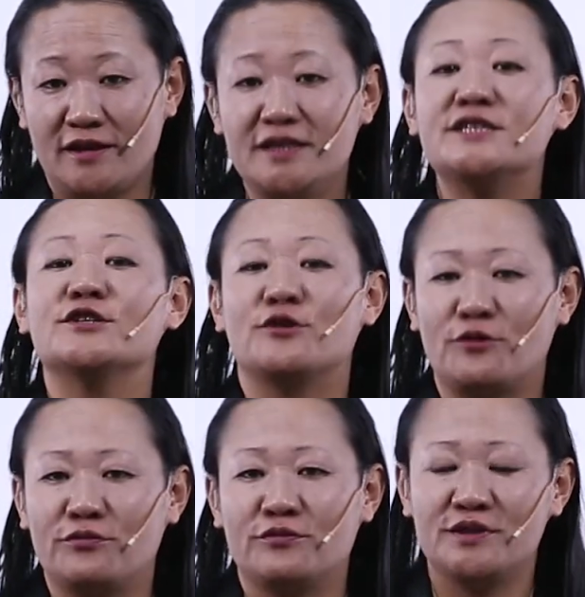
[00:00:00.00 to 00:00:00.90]
Instead
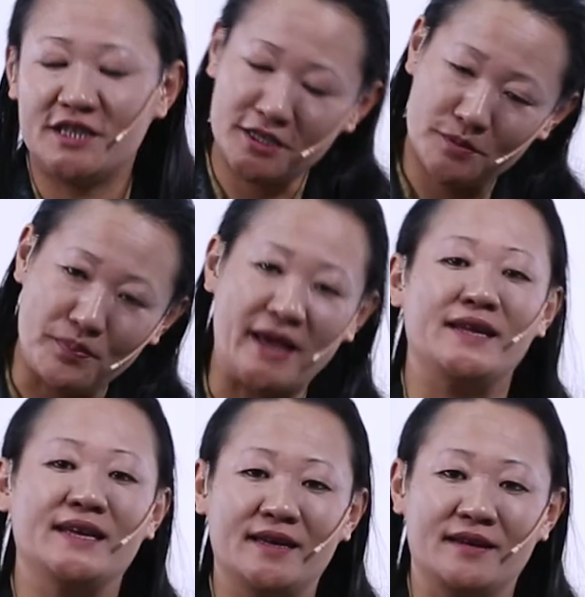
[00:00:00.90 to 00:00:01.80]
of just
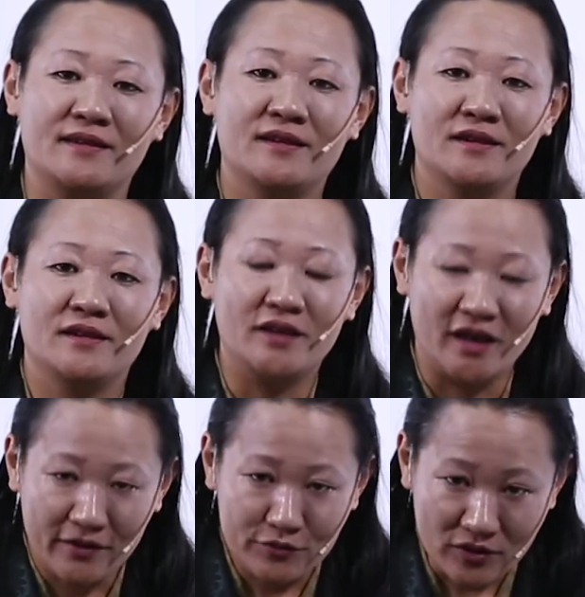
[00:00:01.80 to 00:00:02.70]
panicking, they
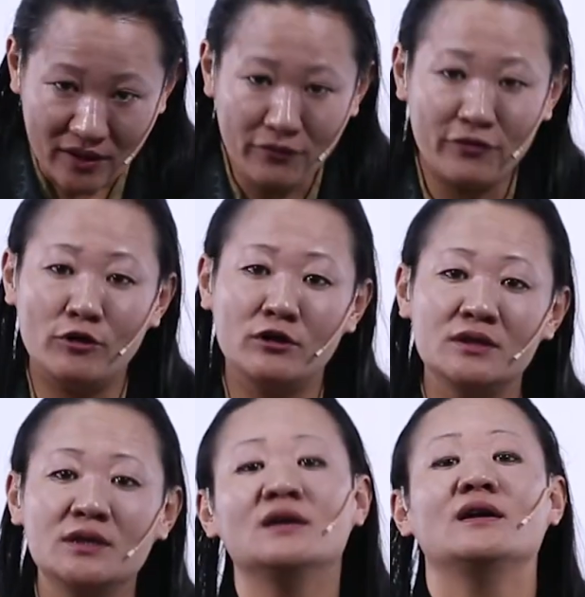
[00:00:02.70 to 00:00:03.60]
have to come forward
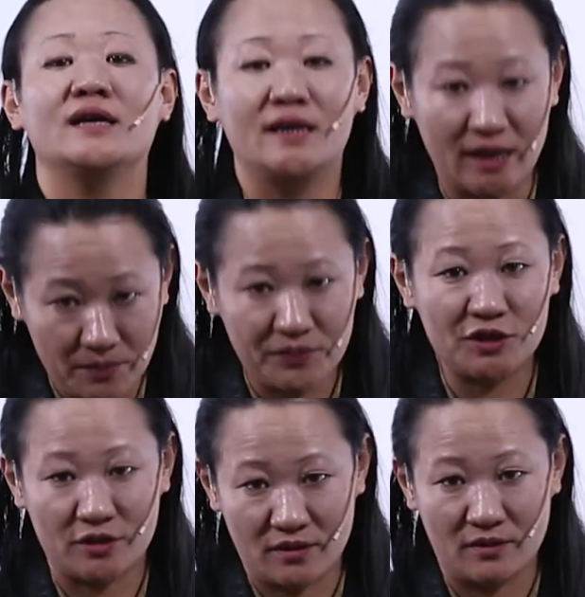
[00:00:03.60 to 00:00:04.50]
and help
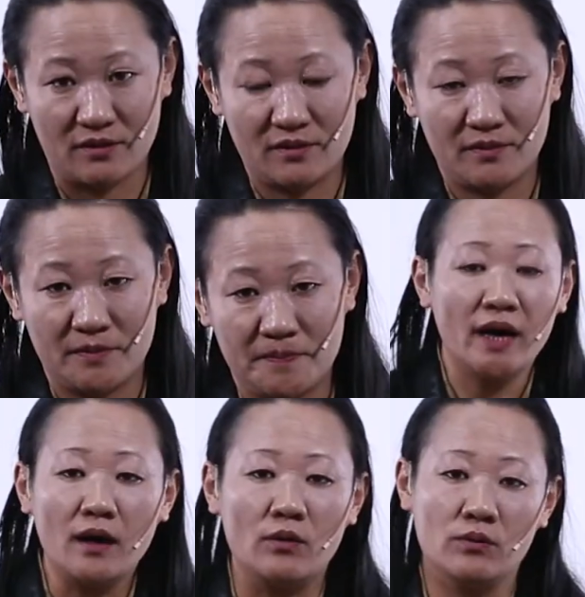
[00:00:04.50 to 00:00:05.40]
each other.
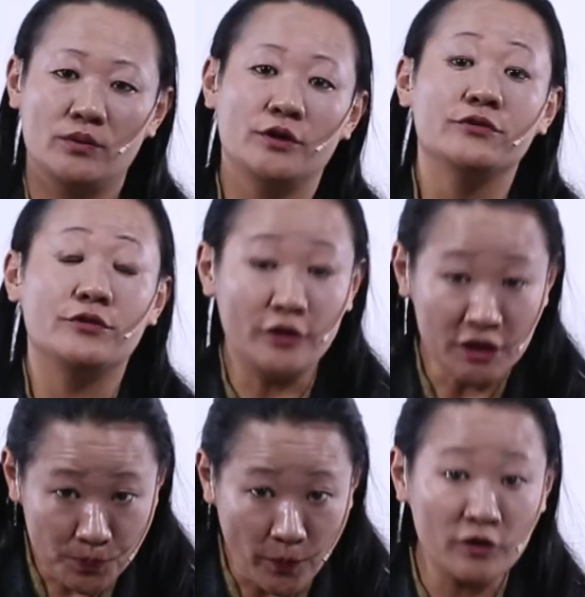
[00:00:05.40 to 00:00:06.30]
Now, the
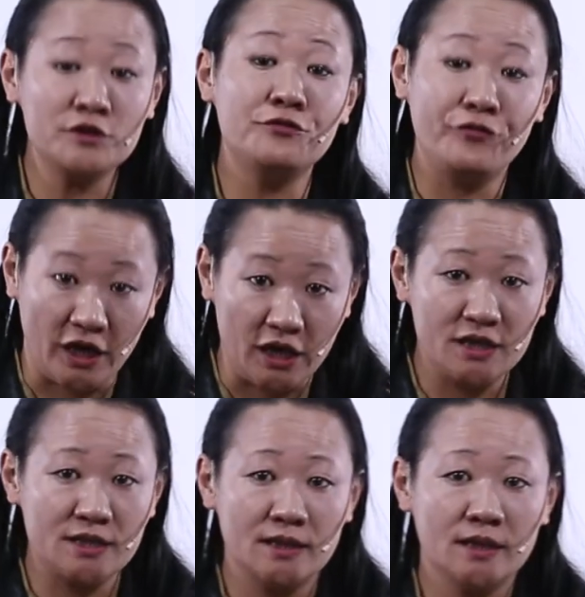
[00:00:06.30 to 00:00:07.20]
response
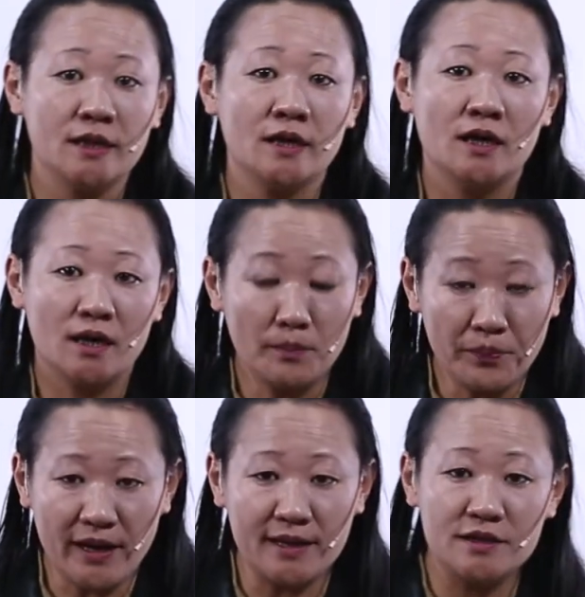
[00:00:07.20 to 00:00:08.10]
phase
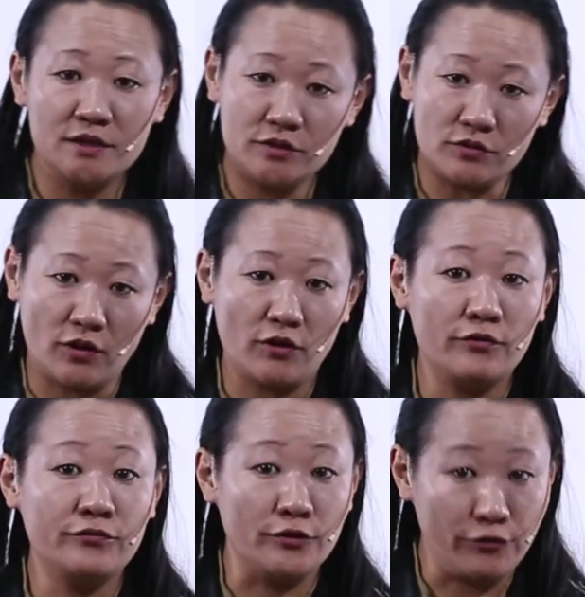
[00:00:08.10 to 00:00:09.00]
comprises of
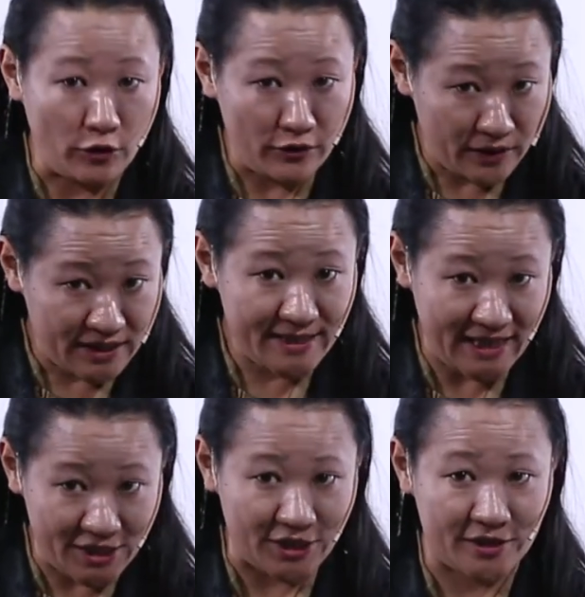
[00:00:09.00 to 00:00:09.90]
the following
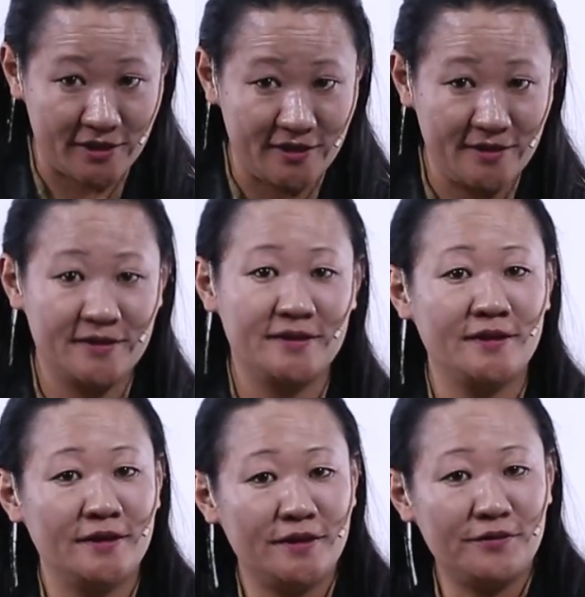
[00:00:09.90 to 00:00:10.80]
stages.
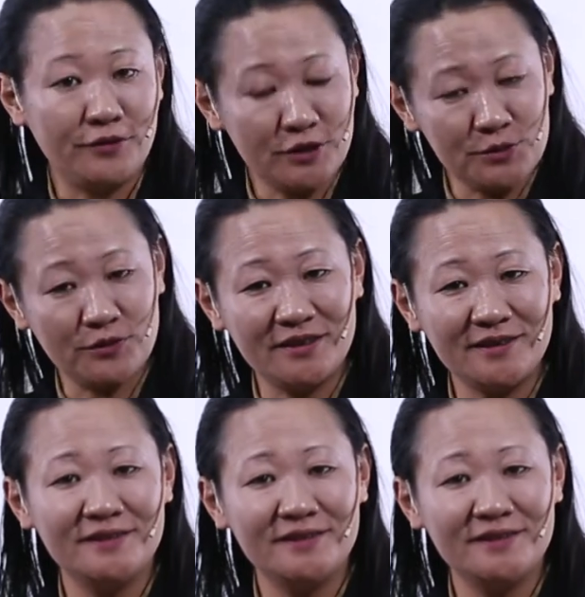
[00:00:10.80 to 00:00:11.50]
The first one,